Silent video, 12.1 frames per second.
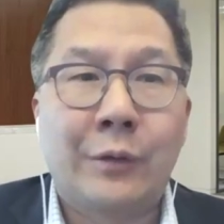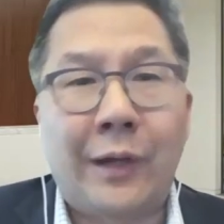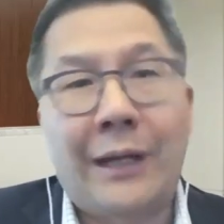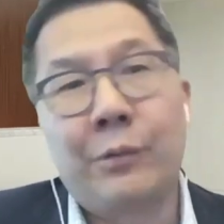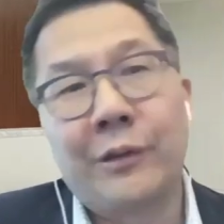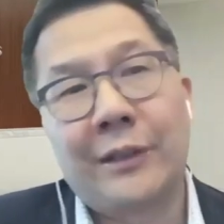
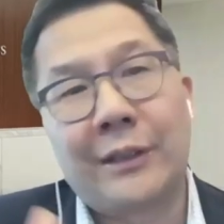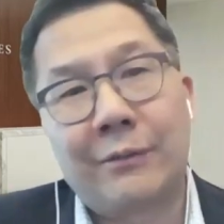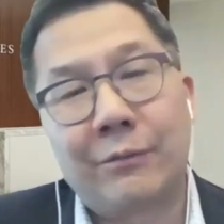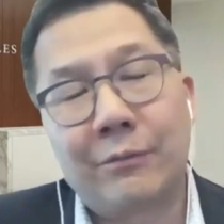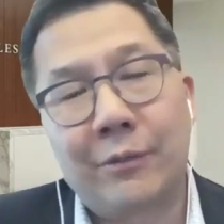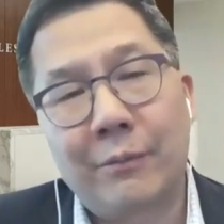able to
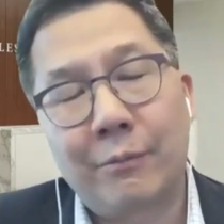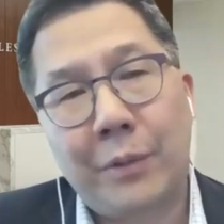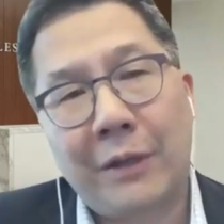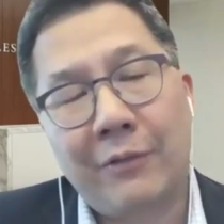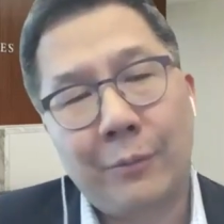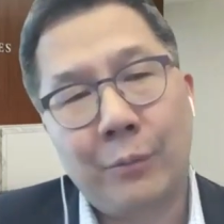
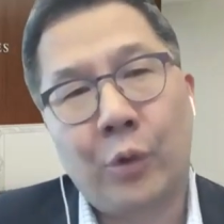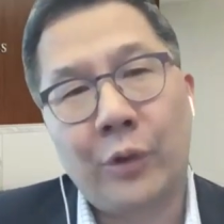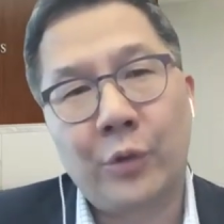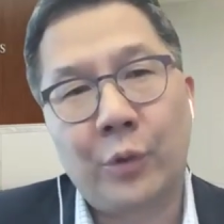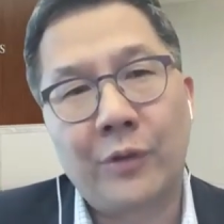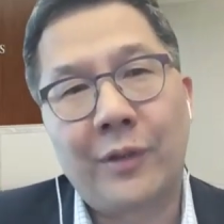pivot more
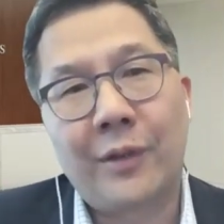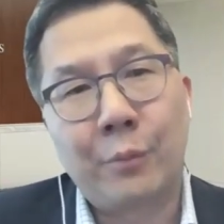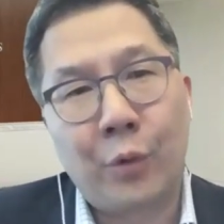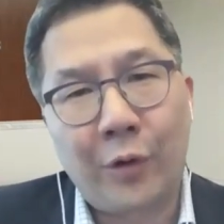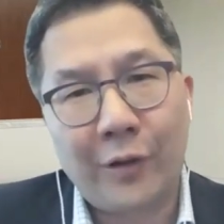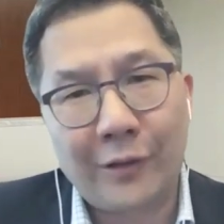towards the
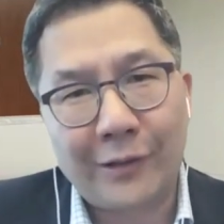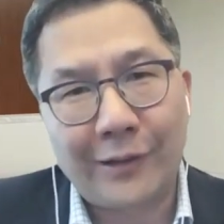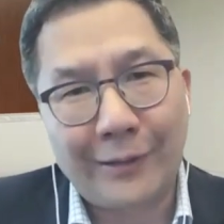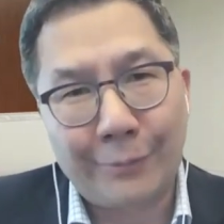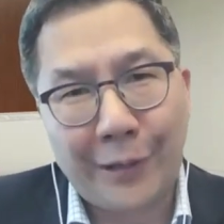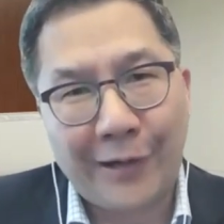moral
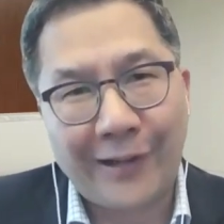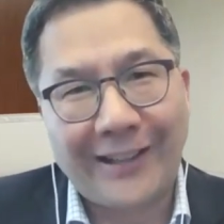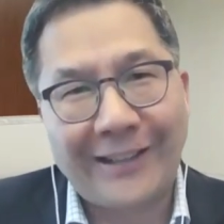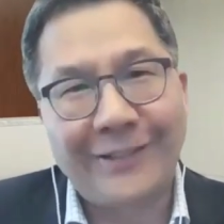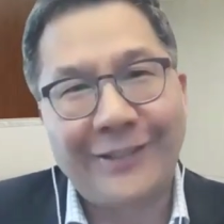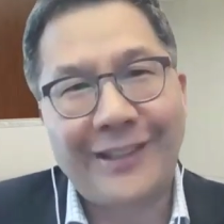
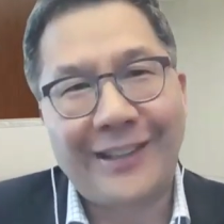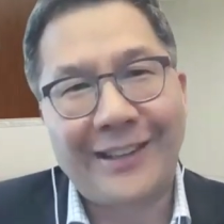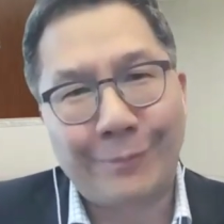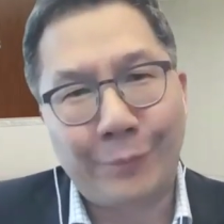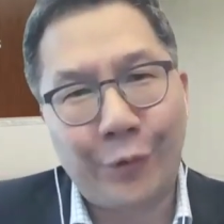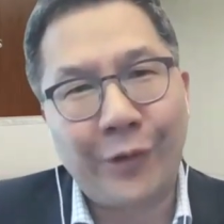imperatives and the
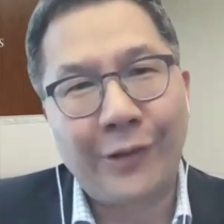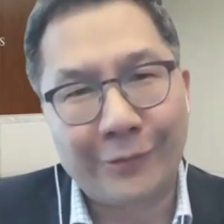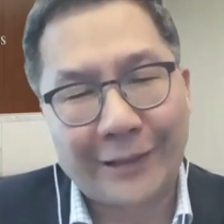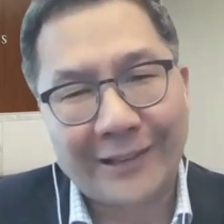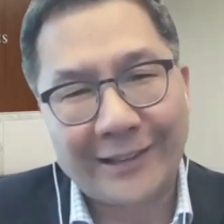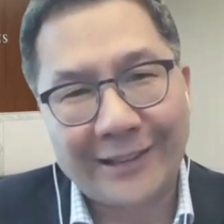moral
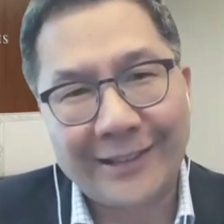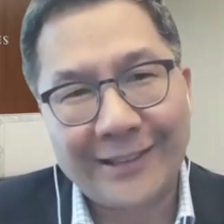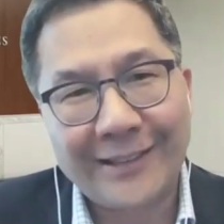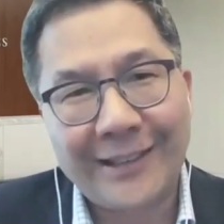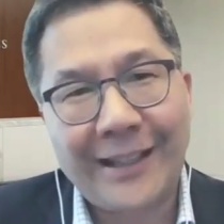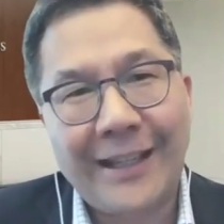
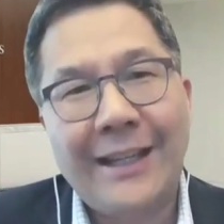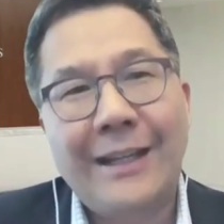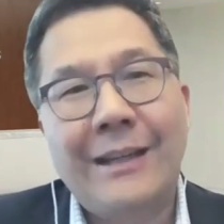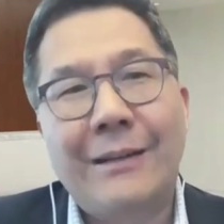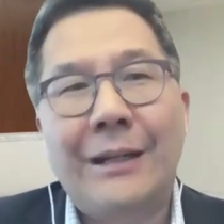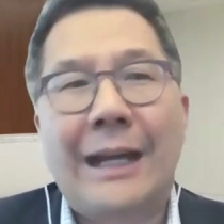reasons,
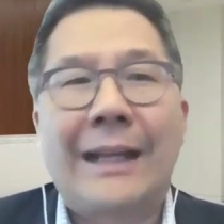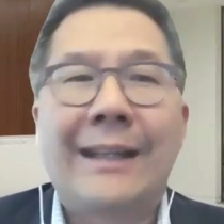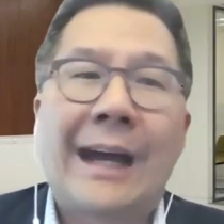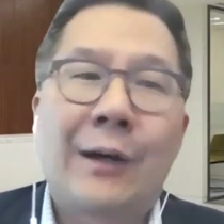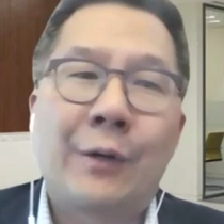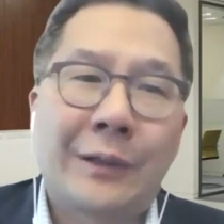and
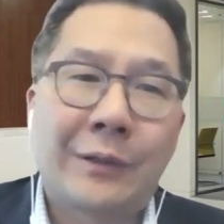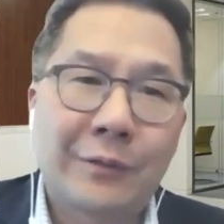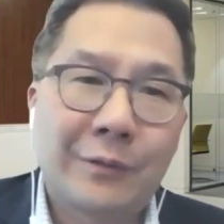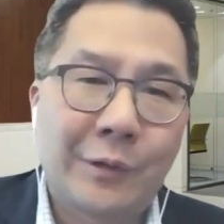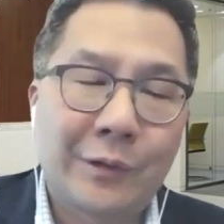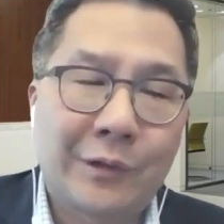now
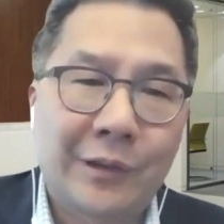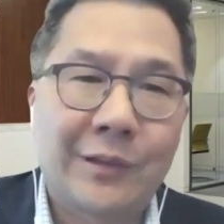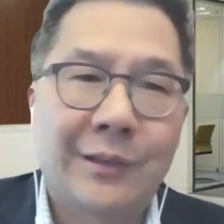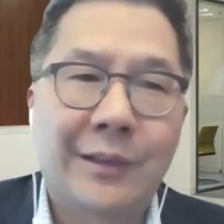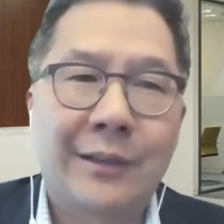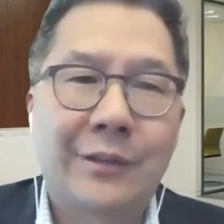we're
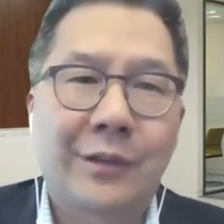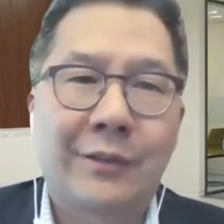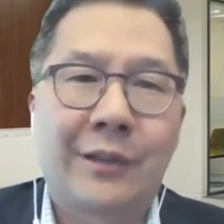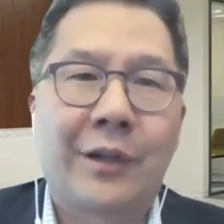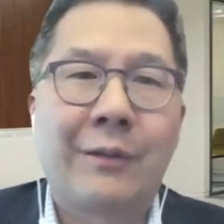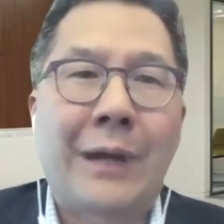just sort of
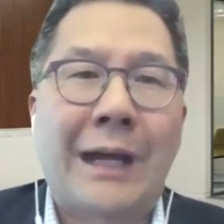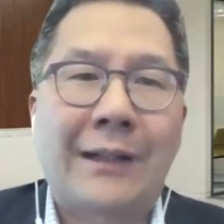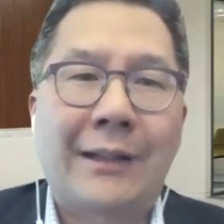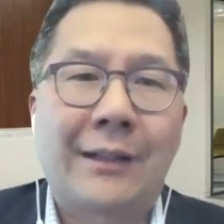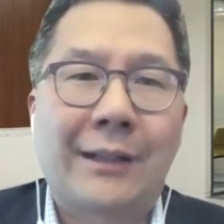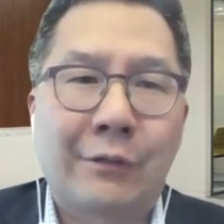going back
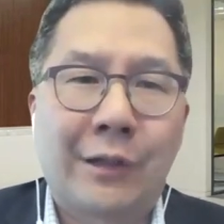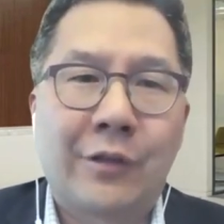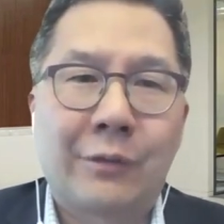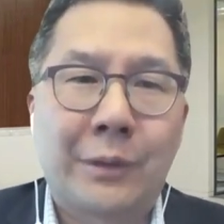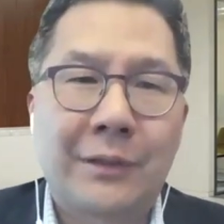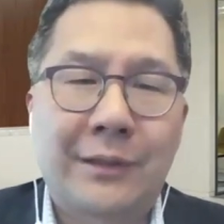to the
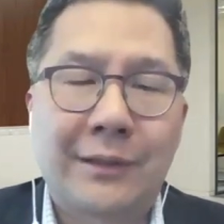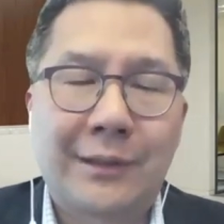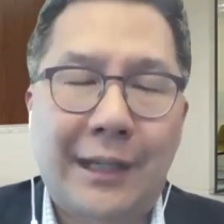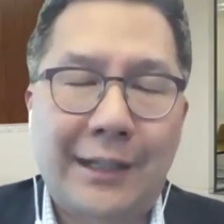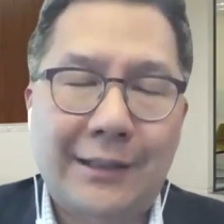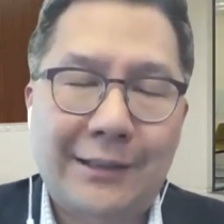original business
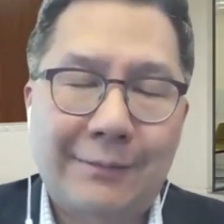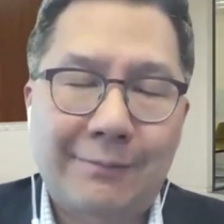case.